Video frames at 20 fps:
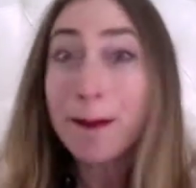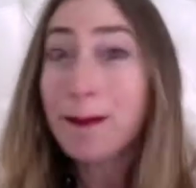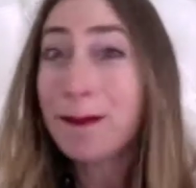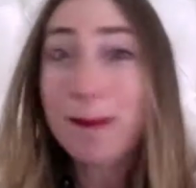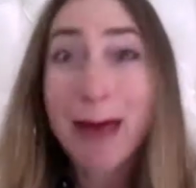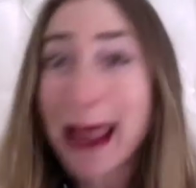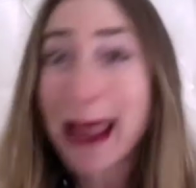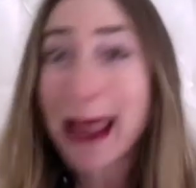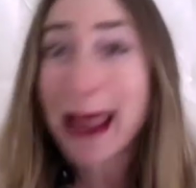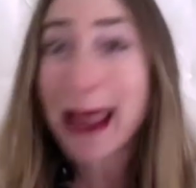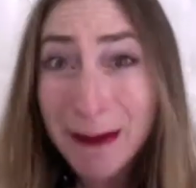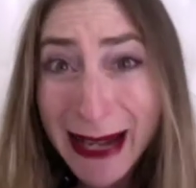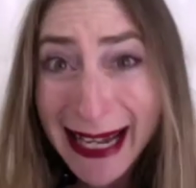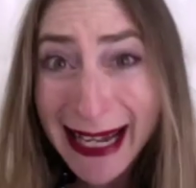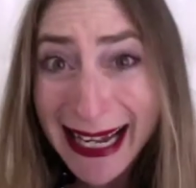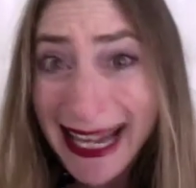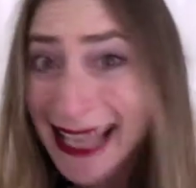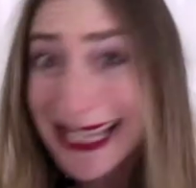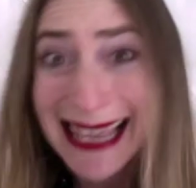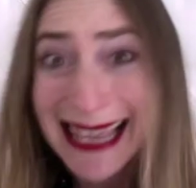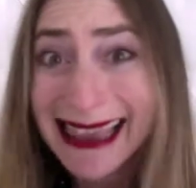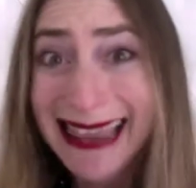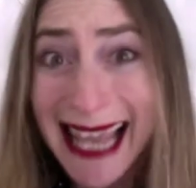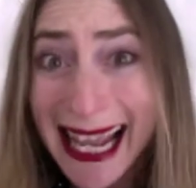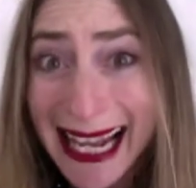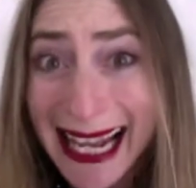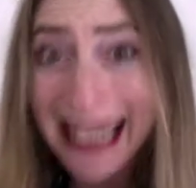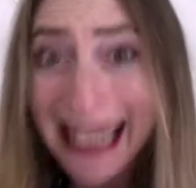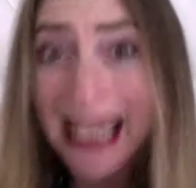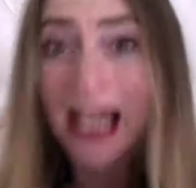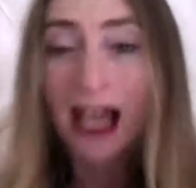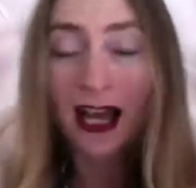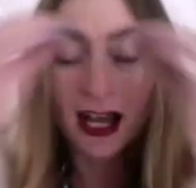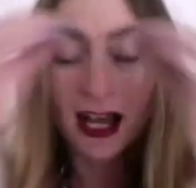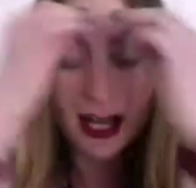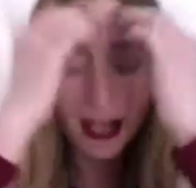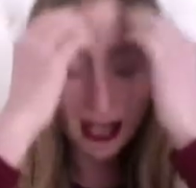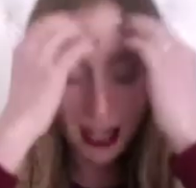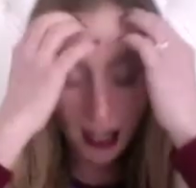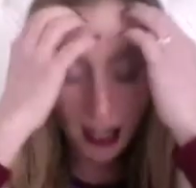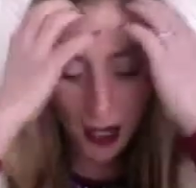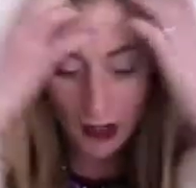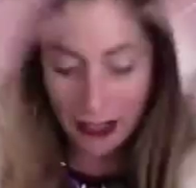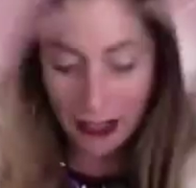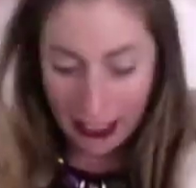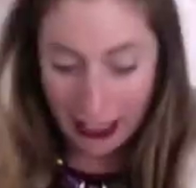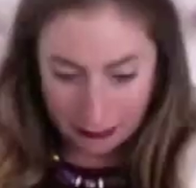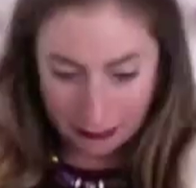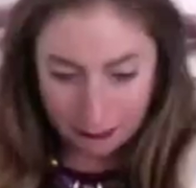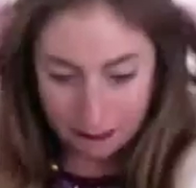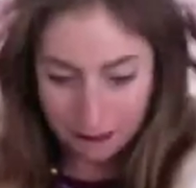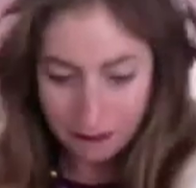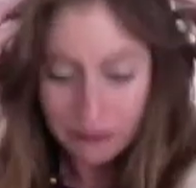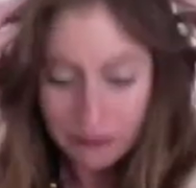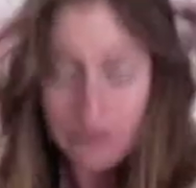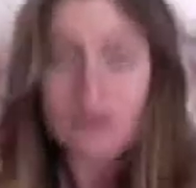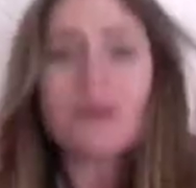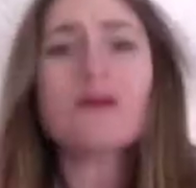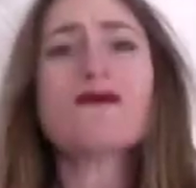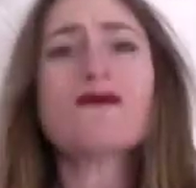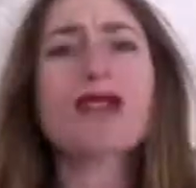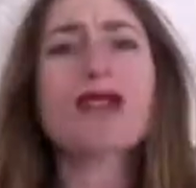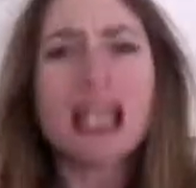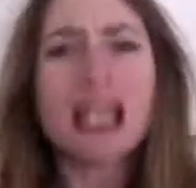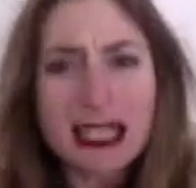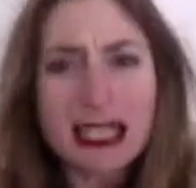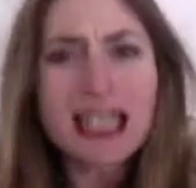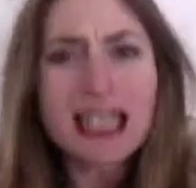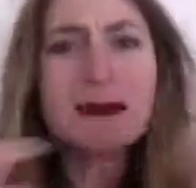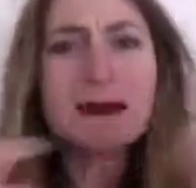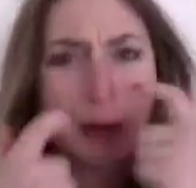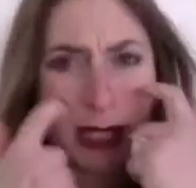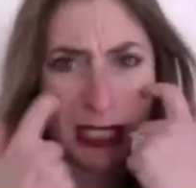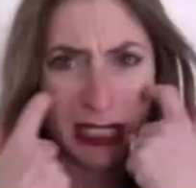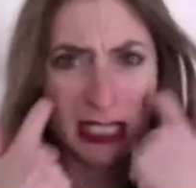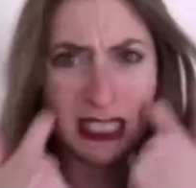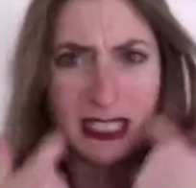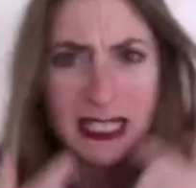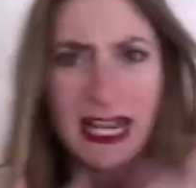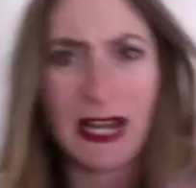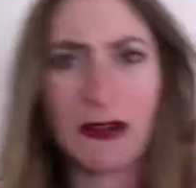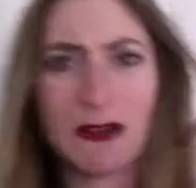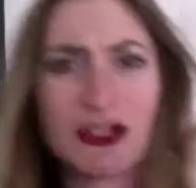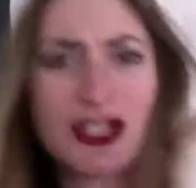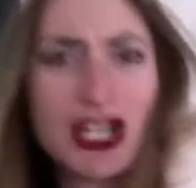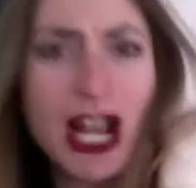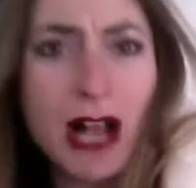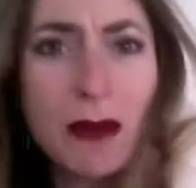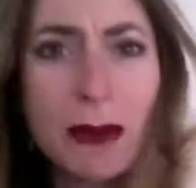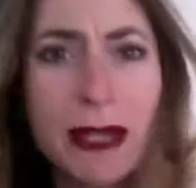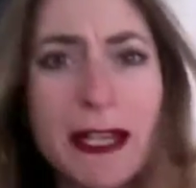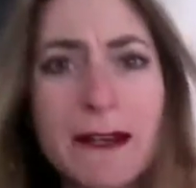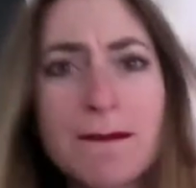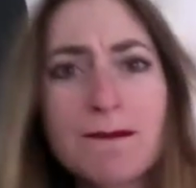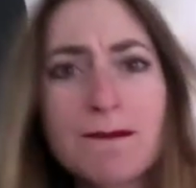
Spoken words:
Maybe, you think? Okay. Let's break this down, shall we?